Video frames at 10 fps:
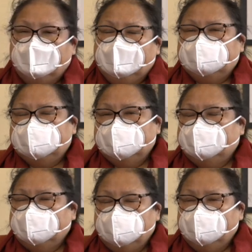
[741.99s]
And I said, it
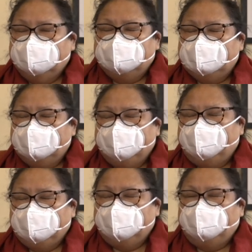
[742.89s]
could help me
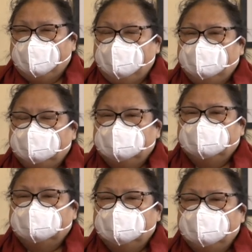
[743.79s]
feel better. And she
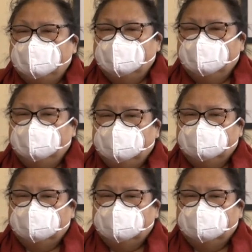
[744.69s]
said, you know,